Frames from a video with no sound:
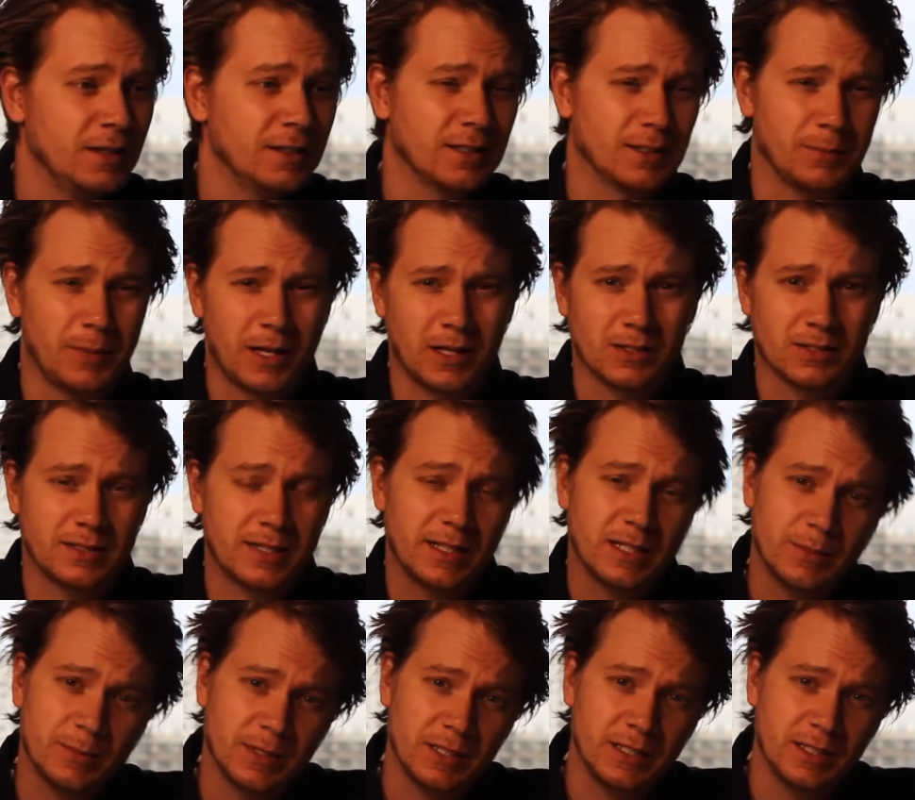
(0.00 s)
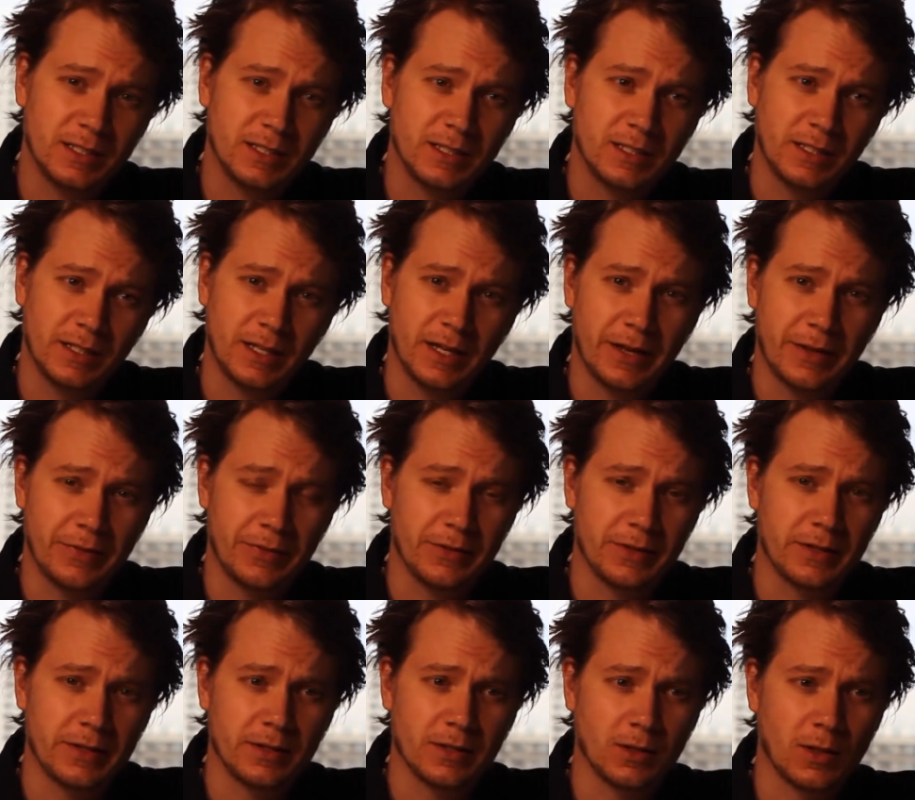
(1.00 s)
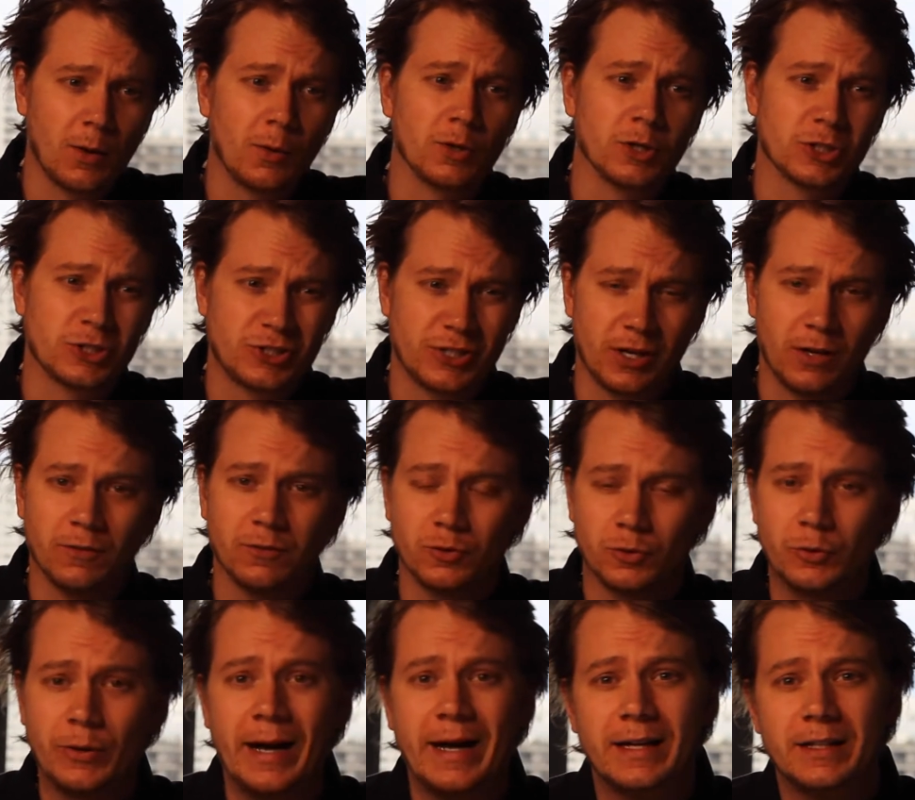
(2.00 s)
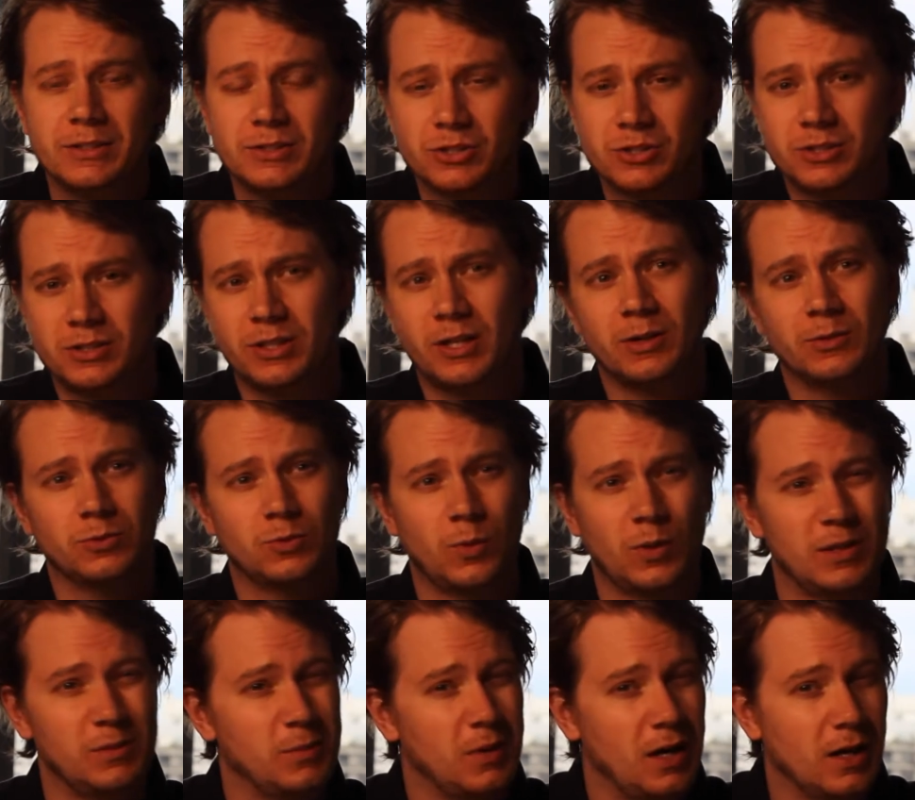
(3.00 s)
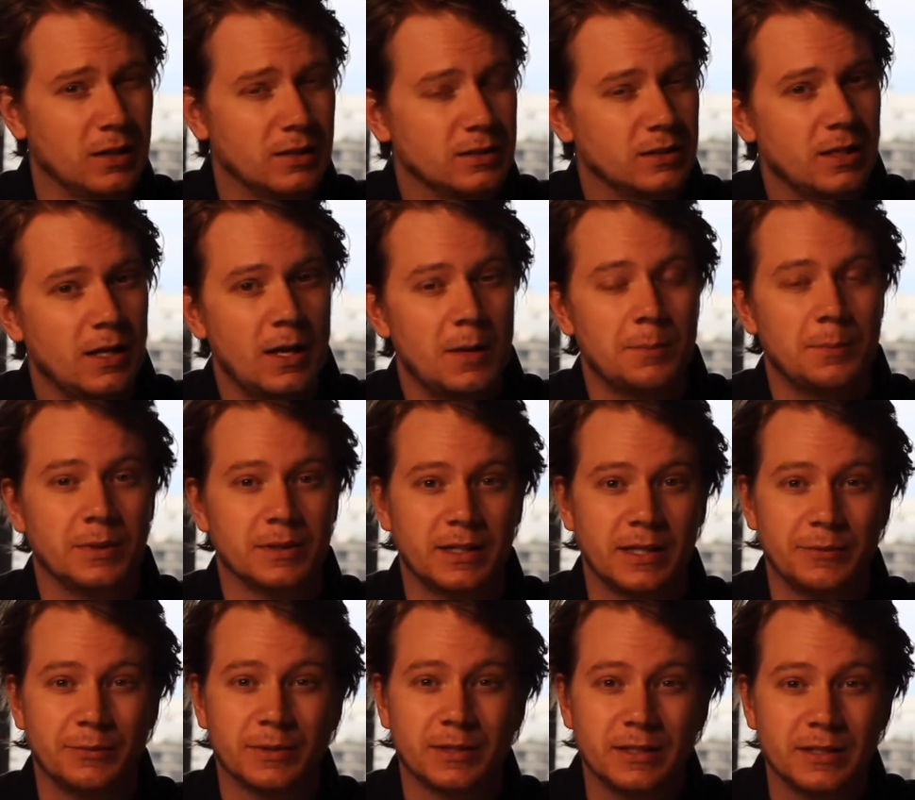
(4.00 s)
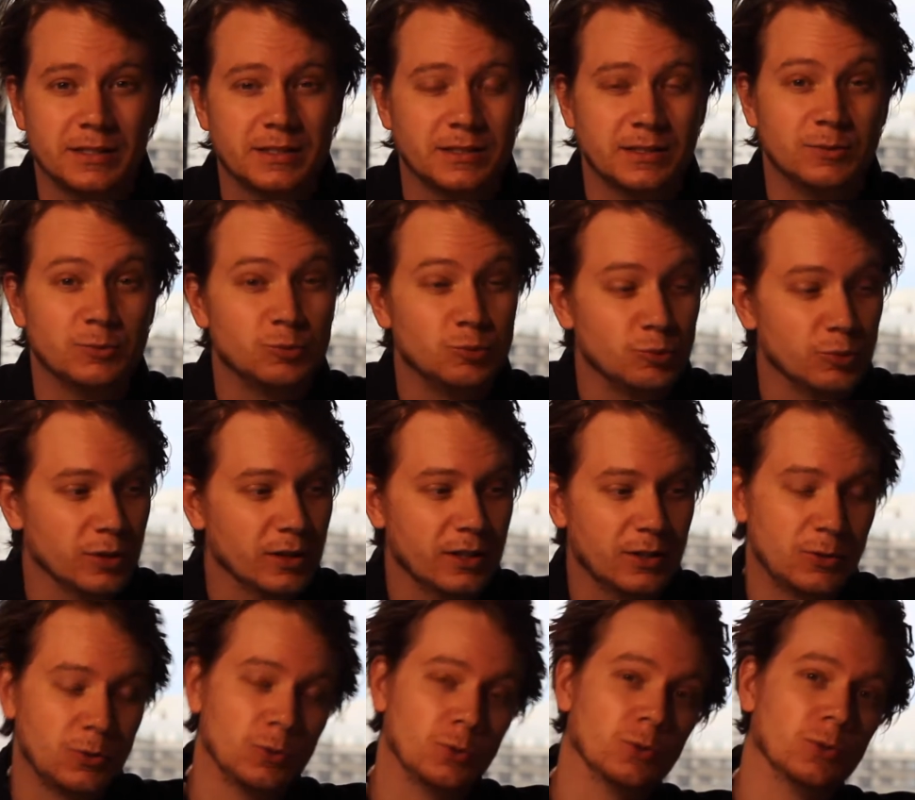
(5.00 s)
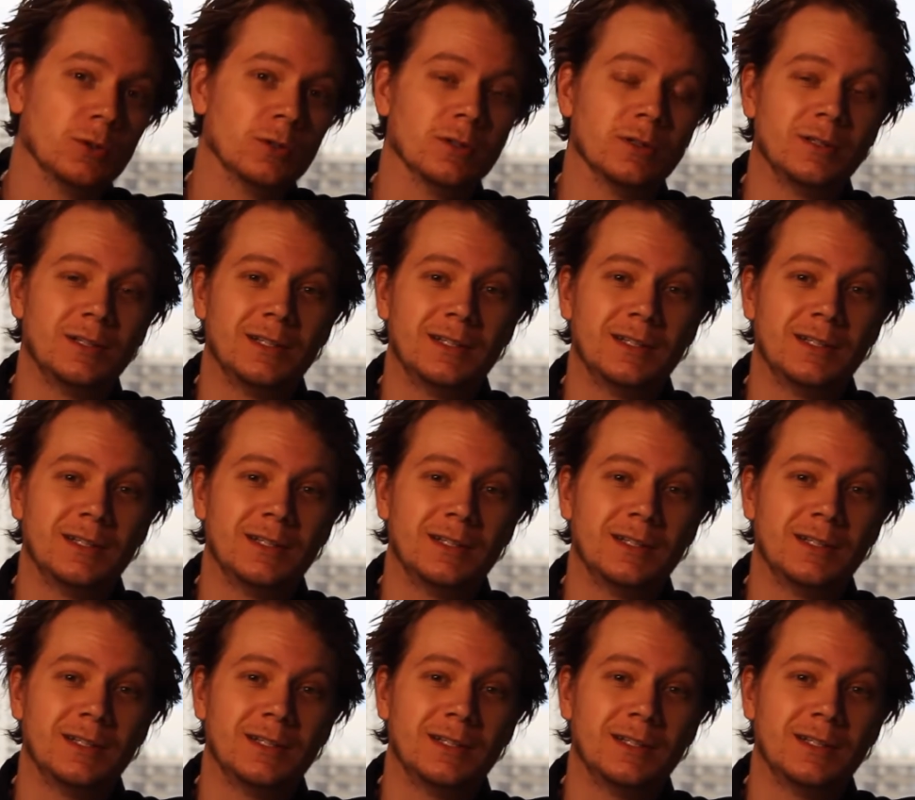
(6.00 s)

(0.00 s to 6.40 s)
Their bottles tend to be in the lower shelf range, you know, $20, but they released a really cool